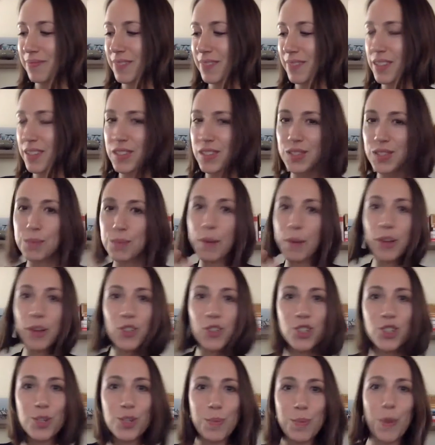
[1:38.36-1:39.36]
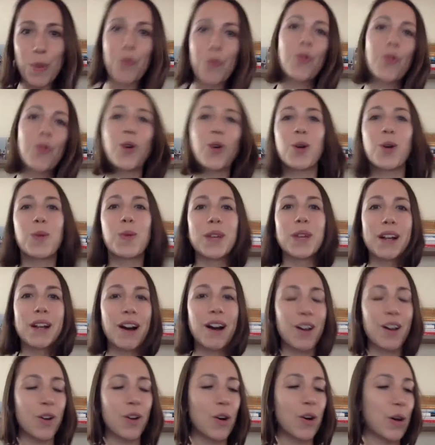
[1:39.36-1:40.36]
smudged before we
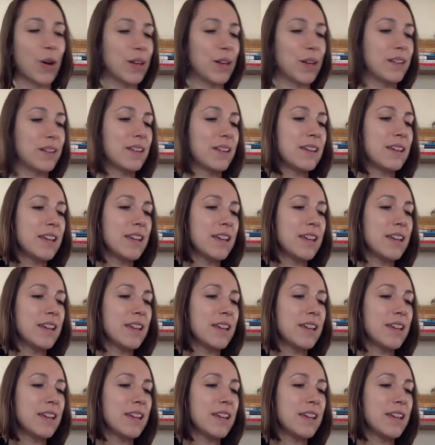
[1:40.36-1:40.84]
got on.